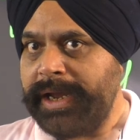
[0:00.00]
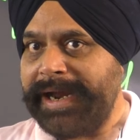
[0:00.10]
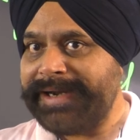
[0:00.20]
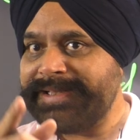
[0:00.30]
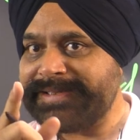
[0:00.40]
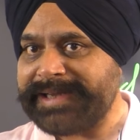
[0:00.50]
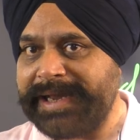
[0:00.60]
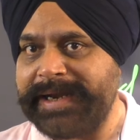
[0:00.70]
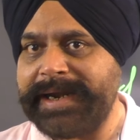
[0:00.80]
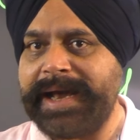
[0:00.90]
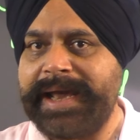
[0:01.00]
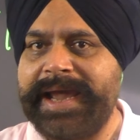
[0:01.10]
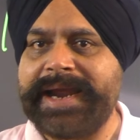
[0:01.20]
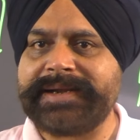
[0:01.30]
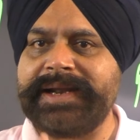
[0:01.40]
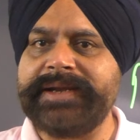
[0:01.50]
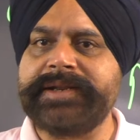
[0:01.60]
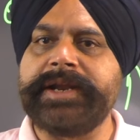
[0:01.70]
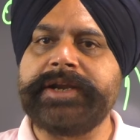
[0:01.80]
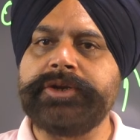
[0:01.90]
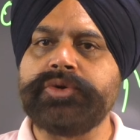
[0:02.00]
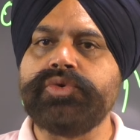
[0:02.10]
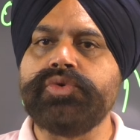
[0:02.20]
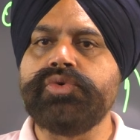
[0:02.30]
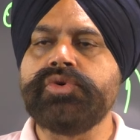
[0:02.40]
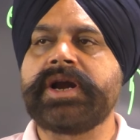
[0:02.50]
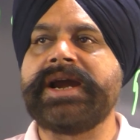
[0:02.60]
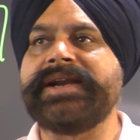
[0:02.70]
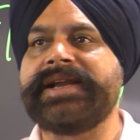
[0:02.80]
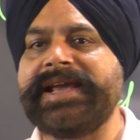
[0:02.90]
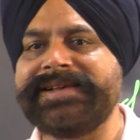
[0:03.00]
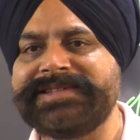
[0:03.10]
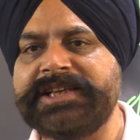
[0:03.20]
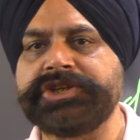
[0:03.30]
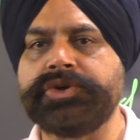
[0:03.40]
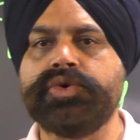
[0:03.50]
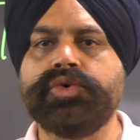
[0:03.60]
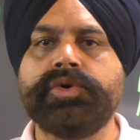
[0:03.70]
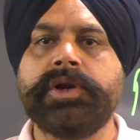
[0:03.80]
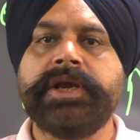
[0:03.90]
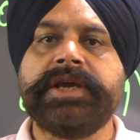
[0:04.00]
and this Canada Act 1982 contains the schedule